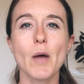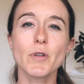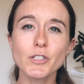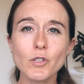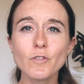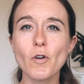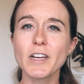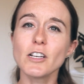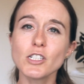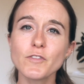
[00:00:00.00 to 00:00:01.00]
I would also avoid
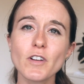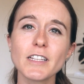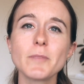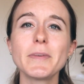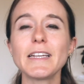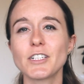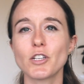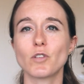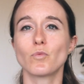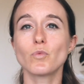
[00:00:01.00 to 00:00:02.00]
hills for a little bit until you're